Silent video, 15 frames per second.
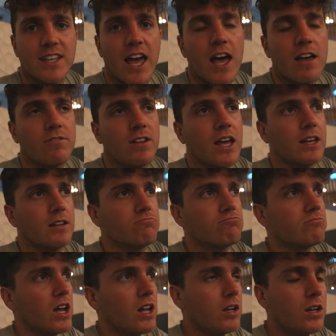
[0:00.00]
to have like
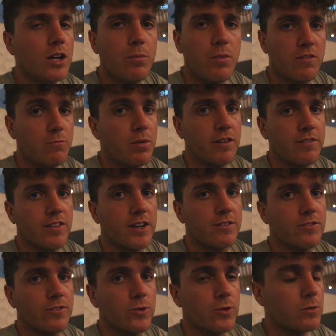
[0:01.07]
a little bit of
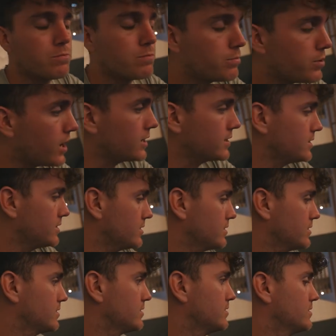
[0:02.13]
buffet food, but
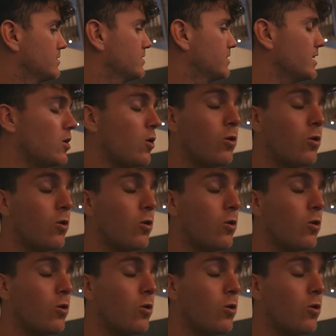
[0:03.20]
they